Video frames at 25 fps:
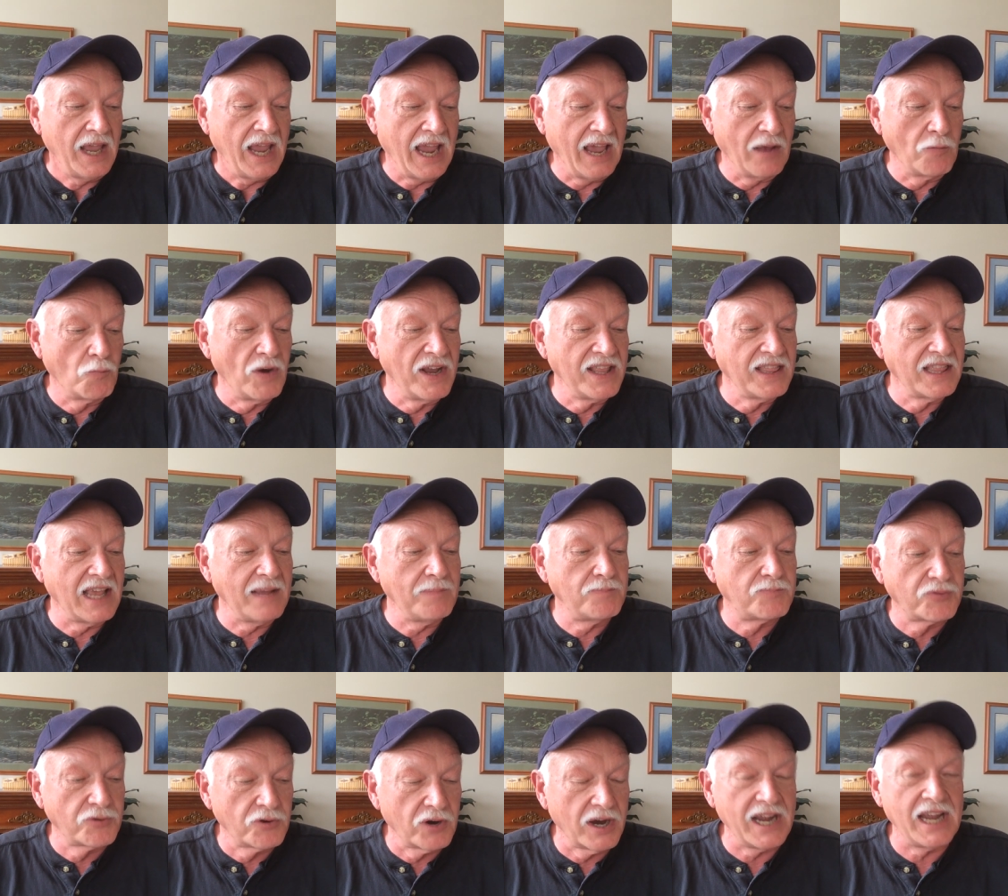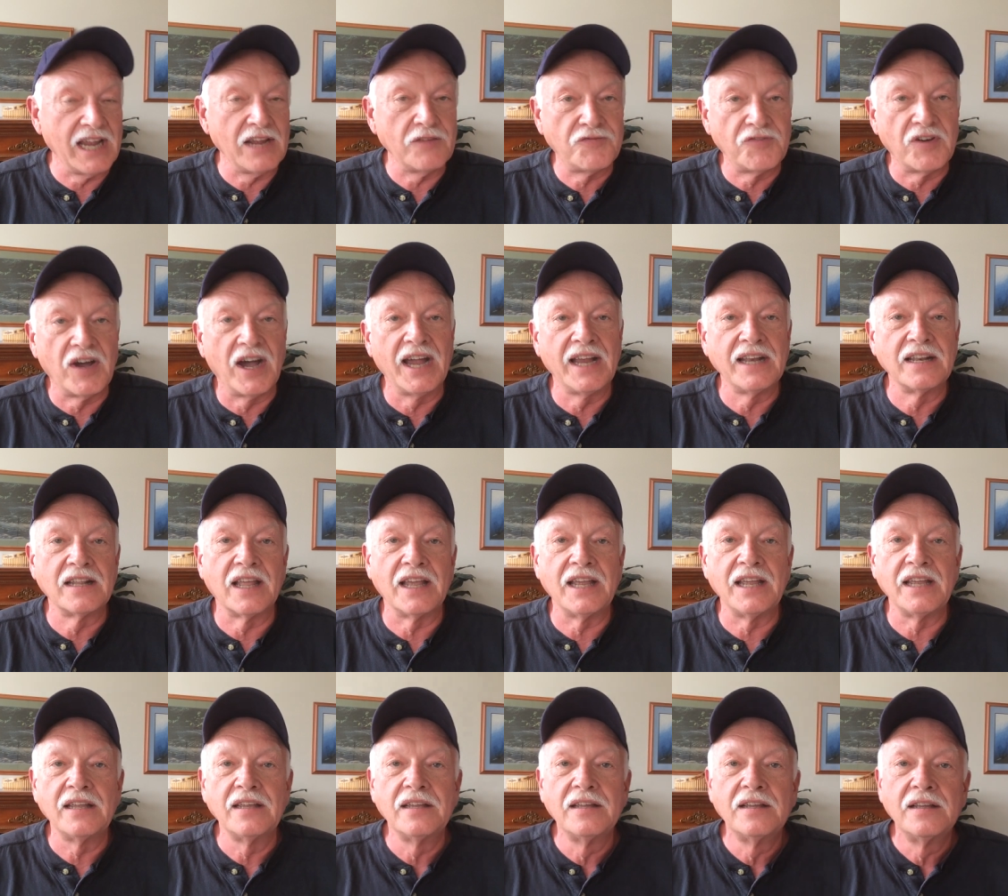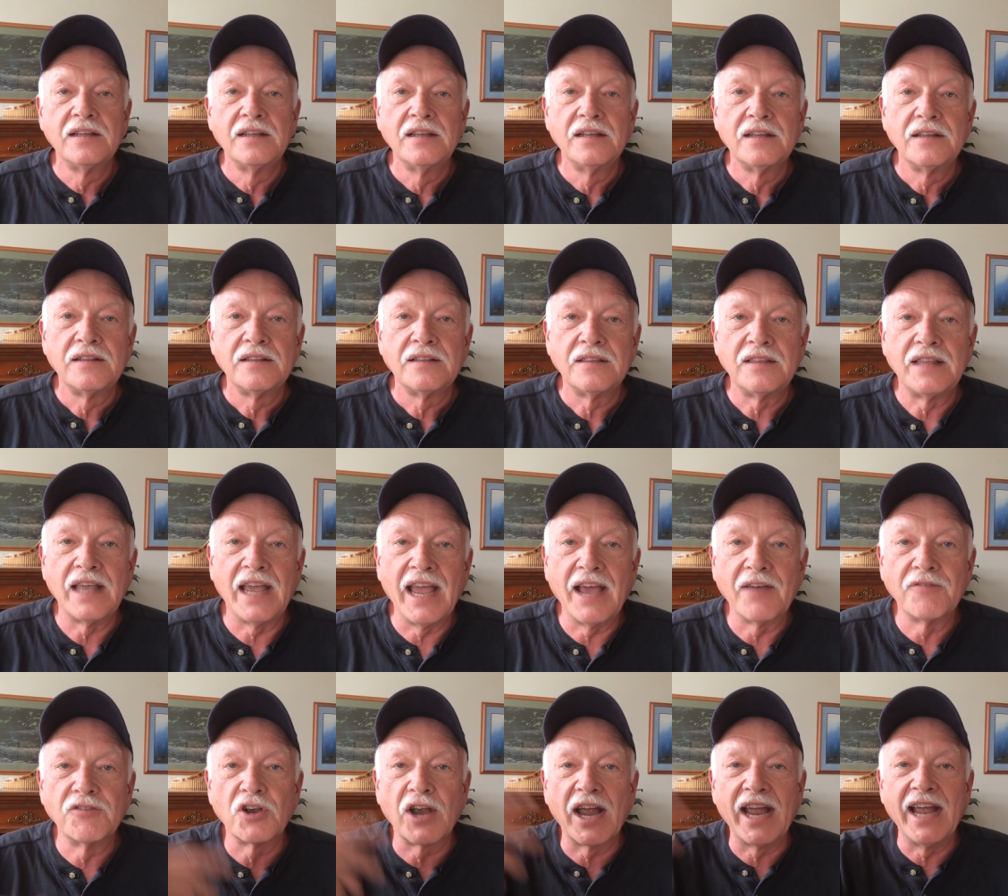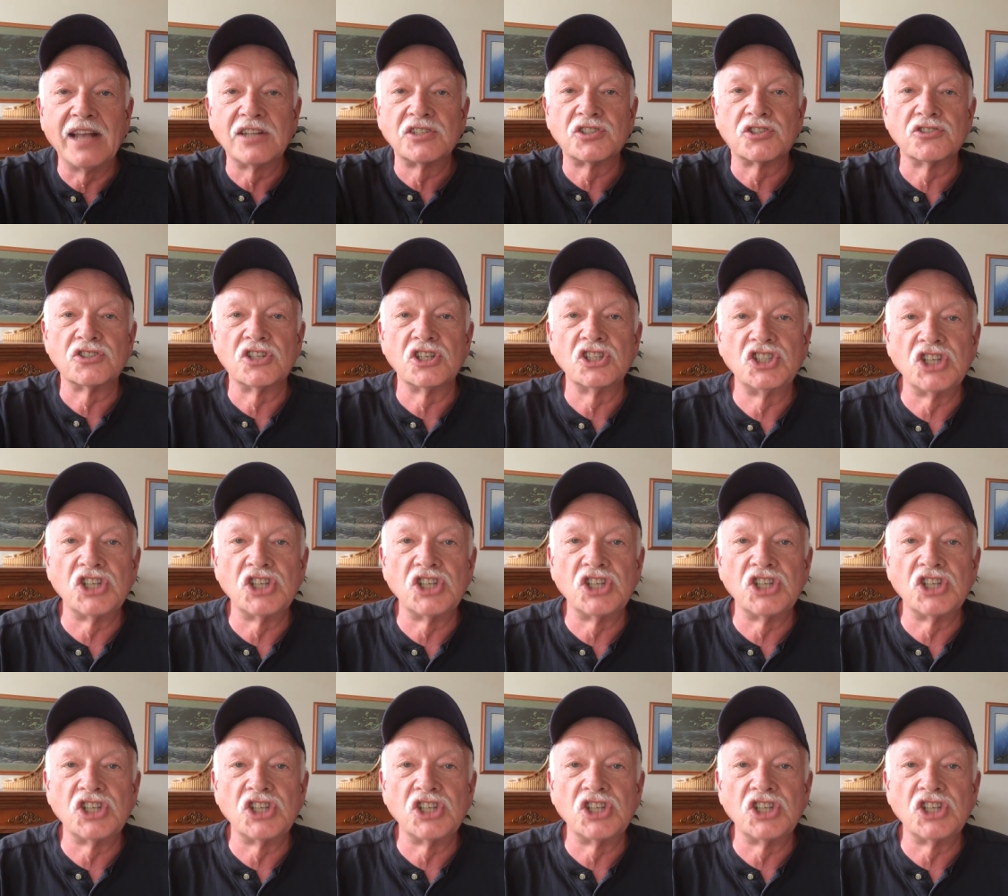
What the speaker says: And when they pray, finally, they have their answers.